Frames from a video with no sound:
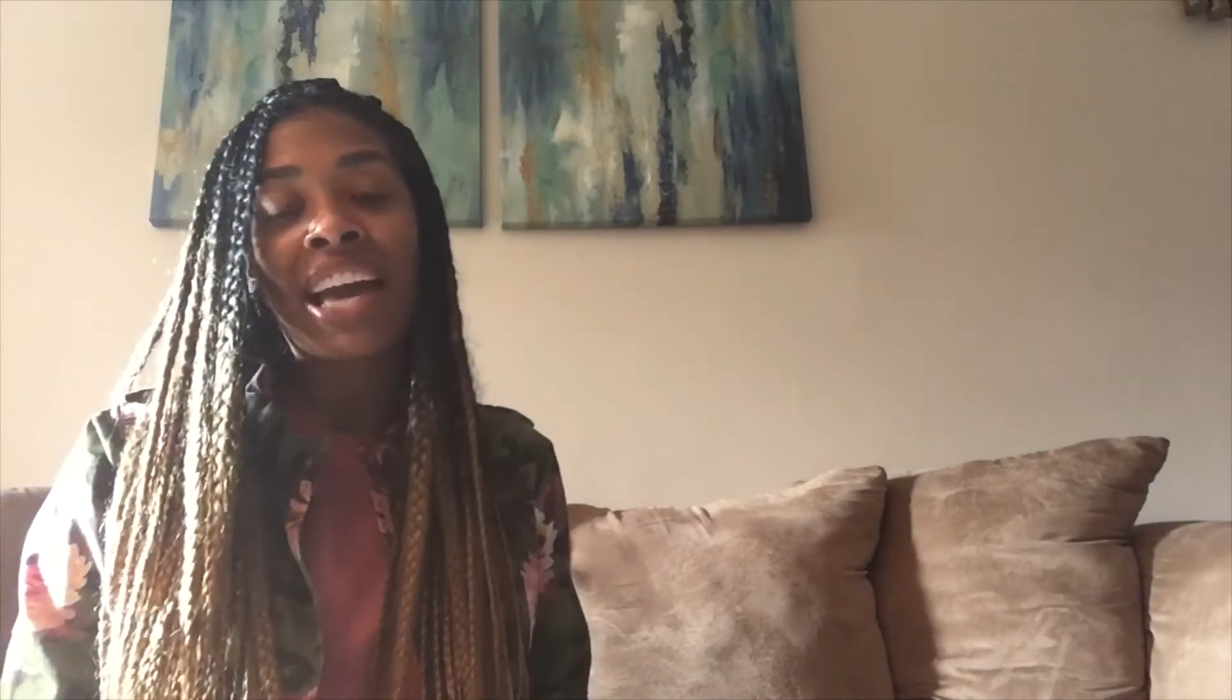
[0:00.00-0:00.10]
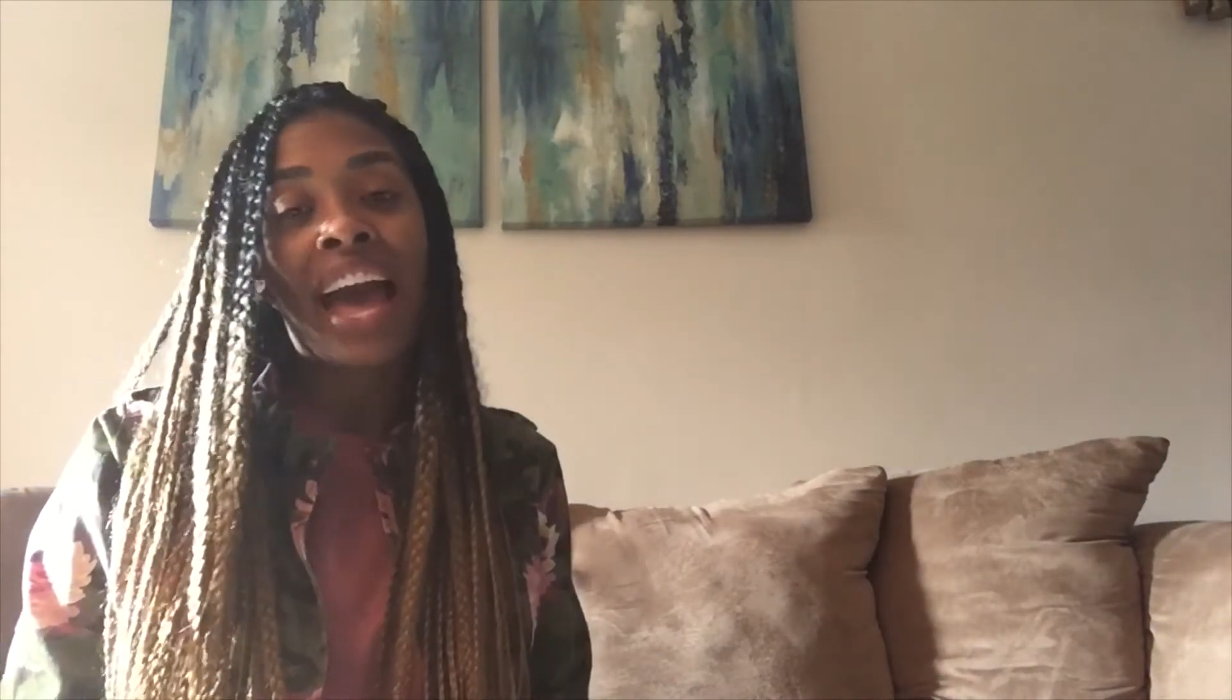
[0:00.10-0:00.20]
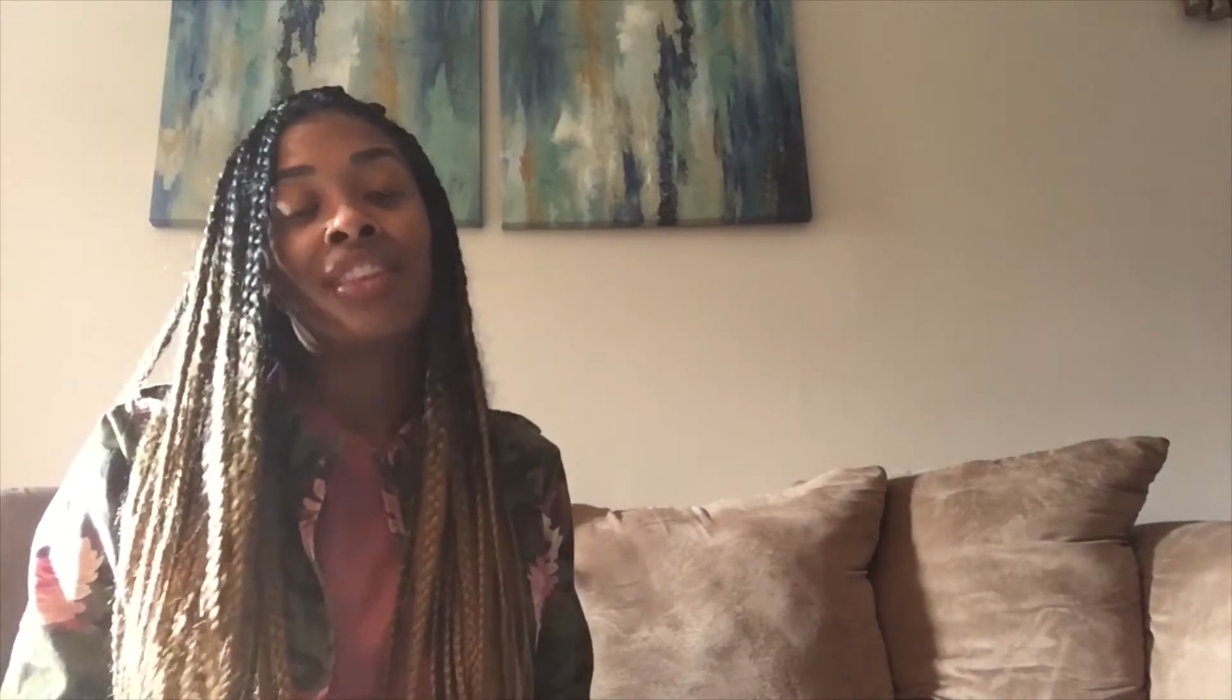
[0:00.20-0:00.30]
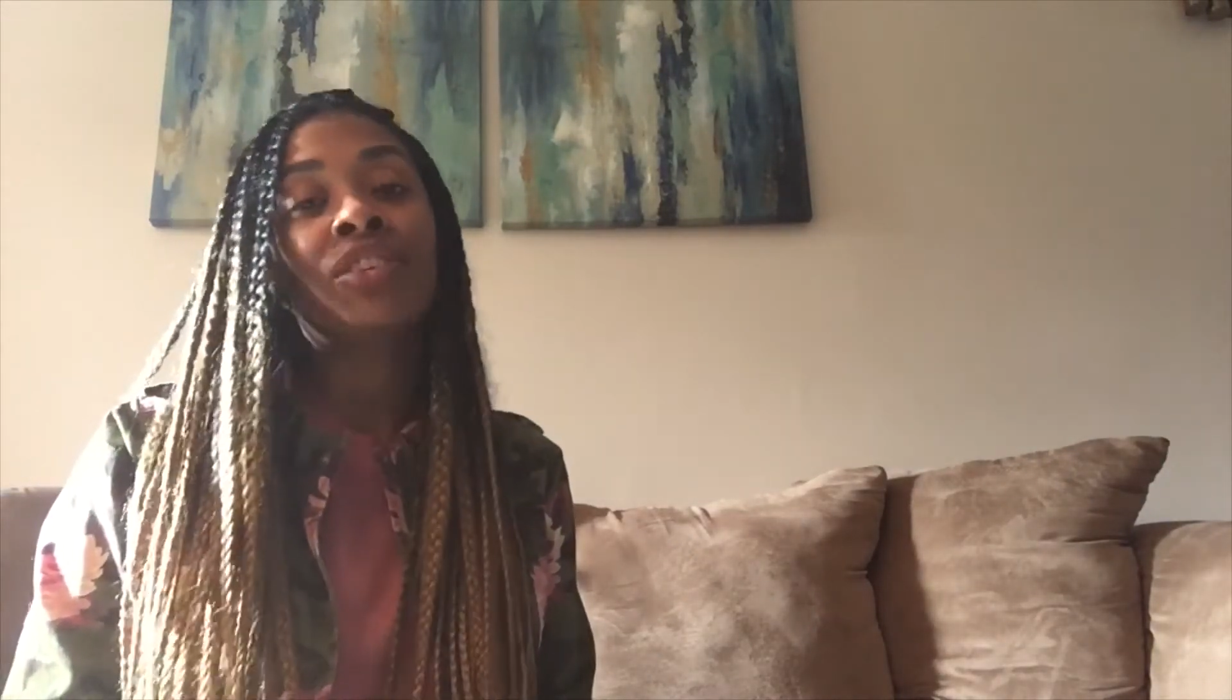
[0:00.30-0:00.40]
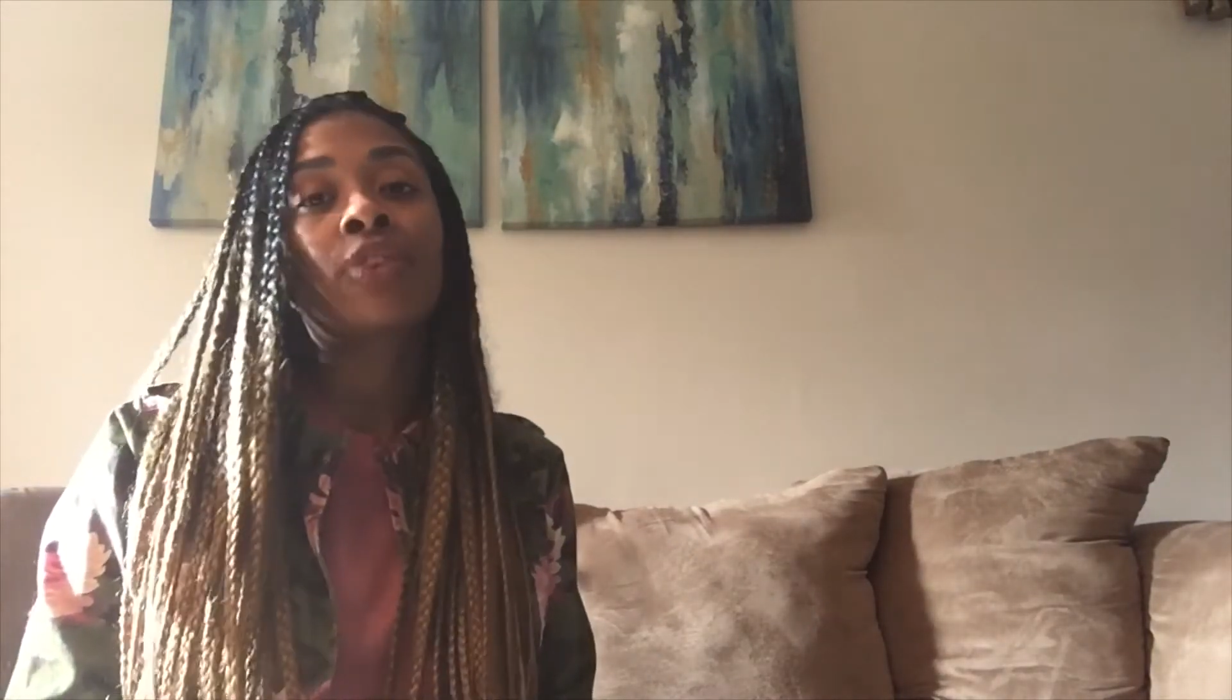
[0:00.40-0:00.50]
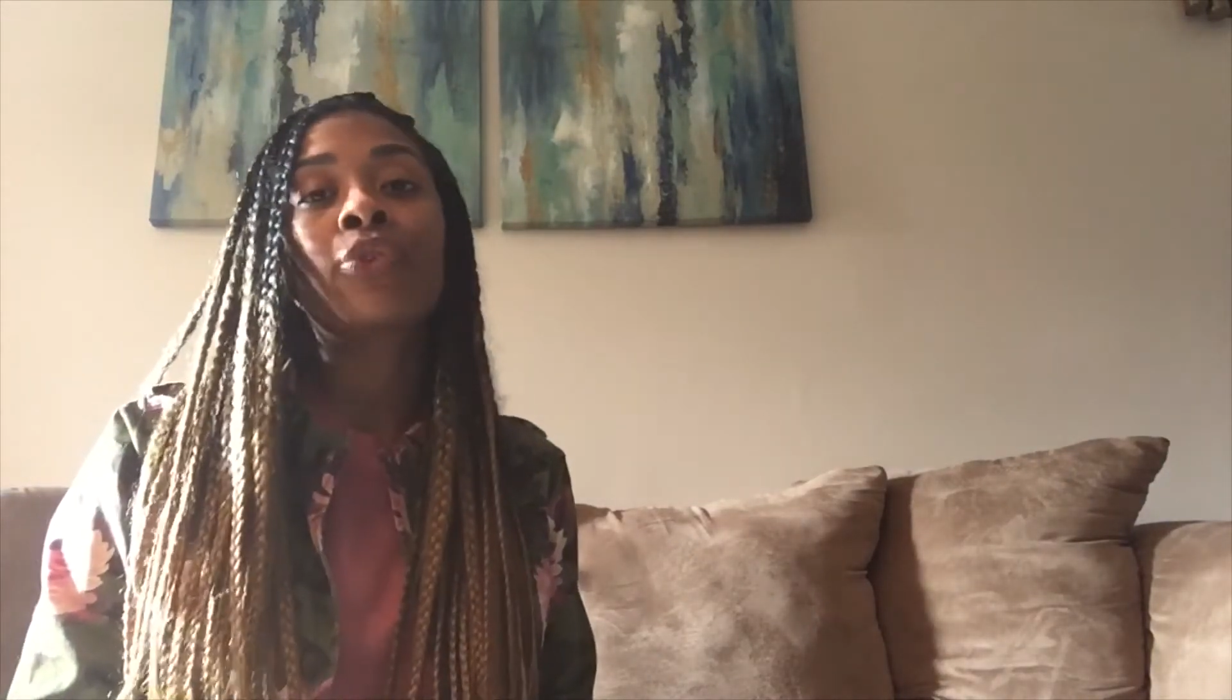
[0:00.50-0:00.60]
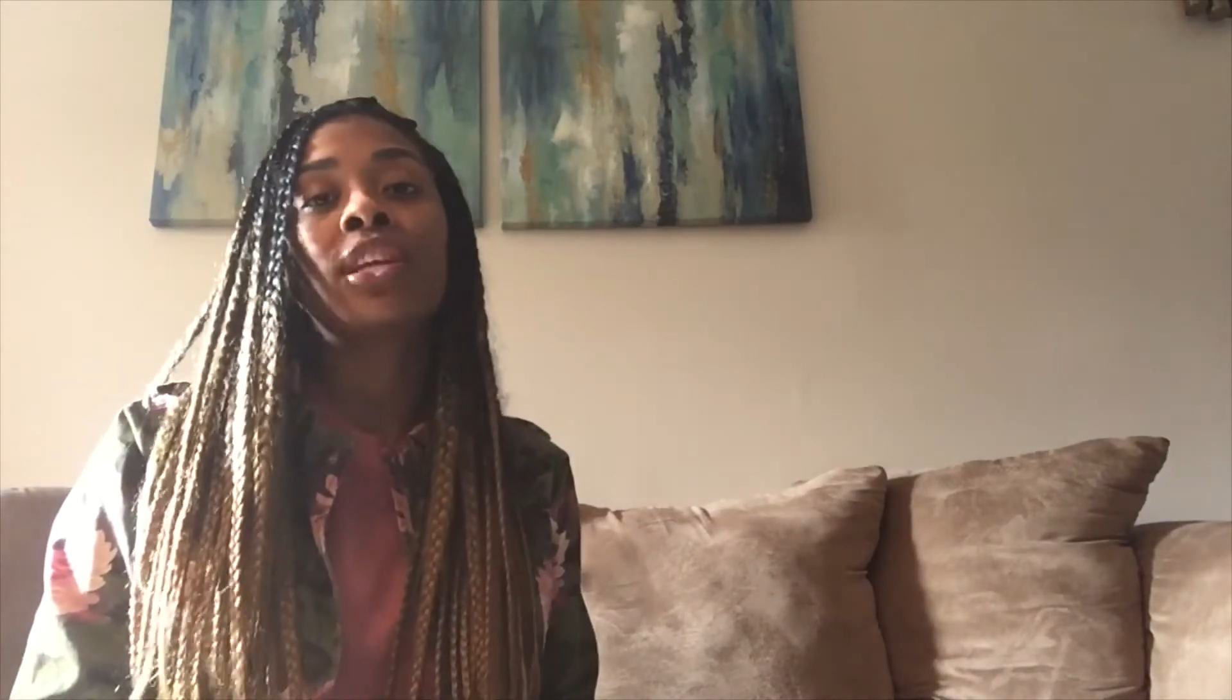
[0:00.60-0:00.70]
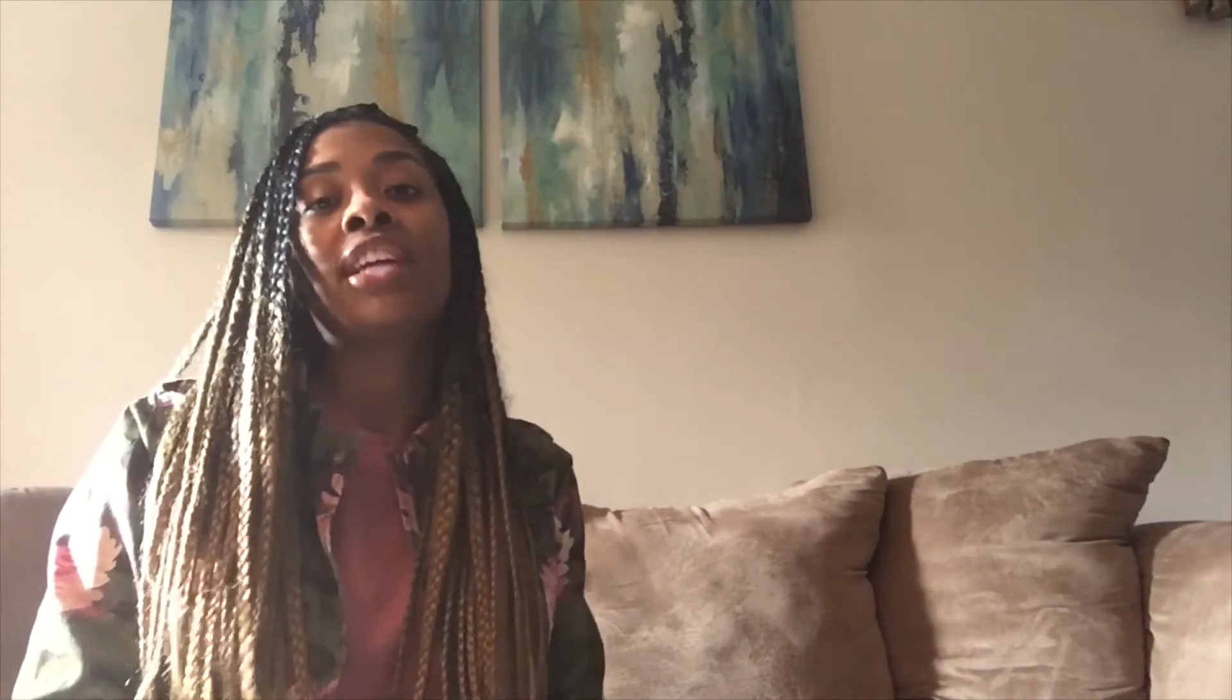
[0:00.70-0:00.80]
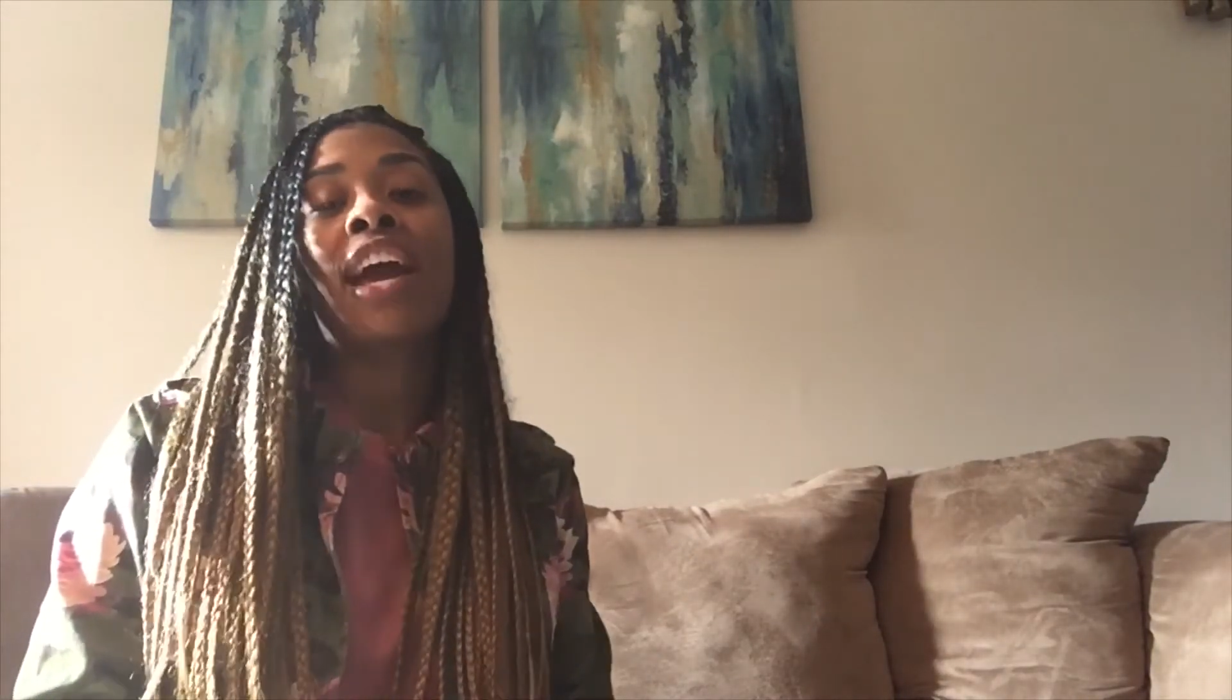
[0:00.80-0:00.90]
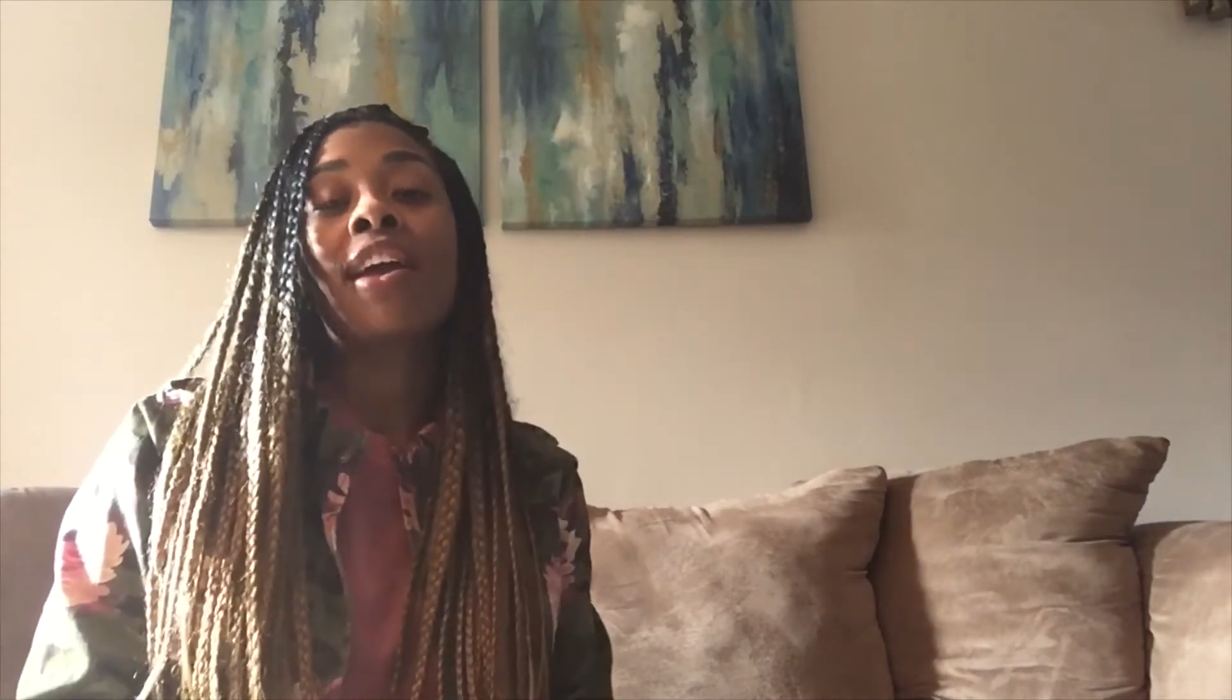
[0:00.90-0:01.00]
calendar for
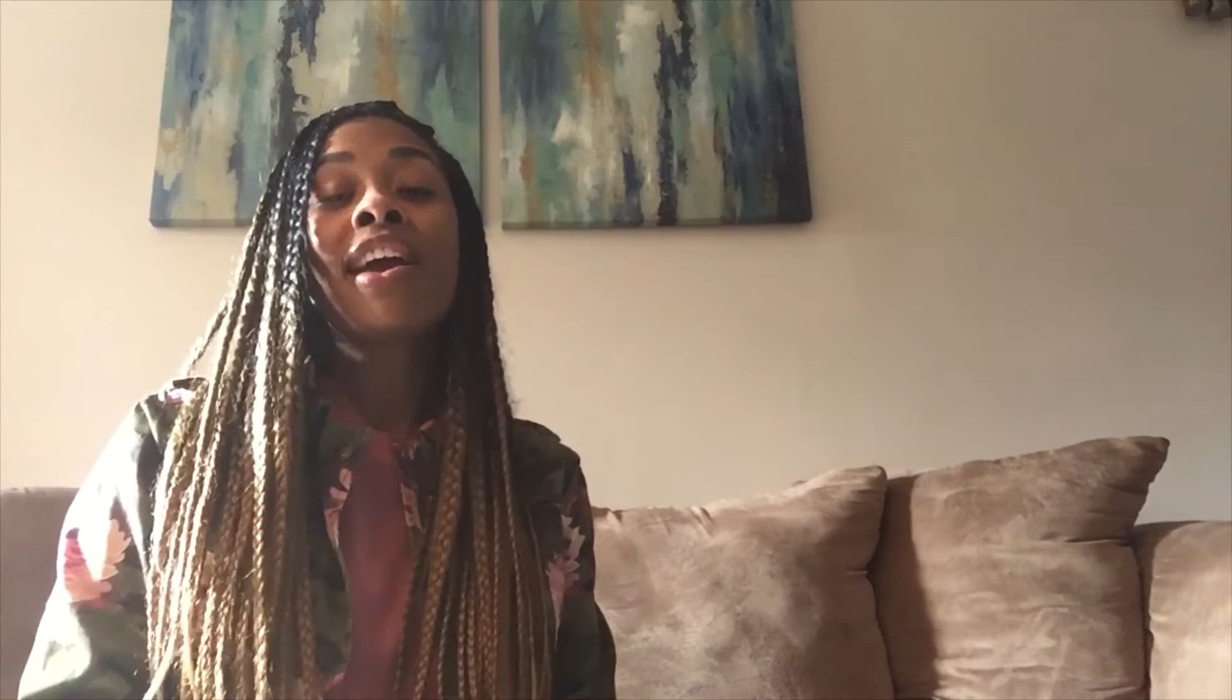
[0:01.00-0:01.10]
the day,